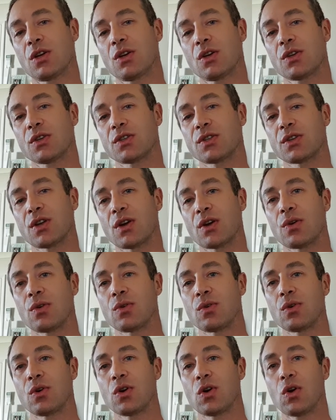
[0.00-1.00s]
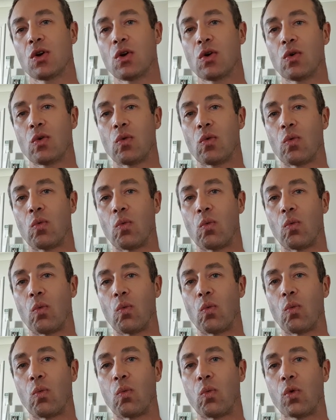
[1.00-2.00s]
So
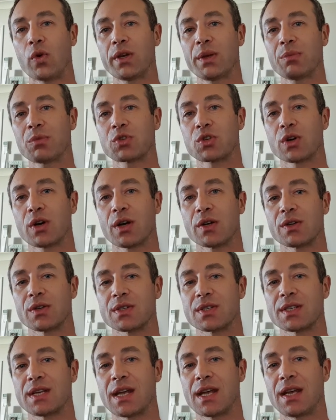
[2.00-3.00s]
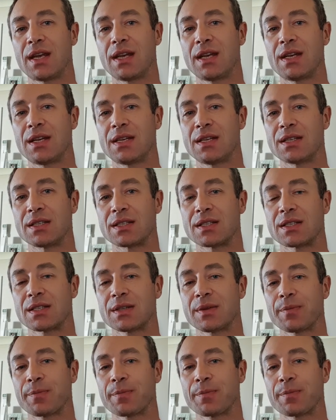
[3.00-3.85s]
what I'm trying to say is,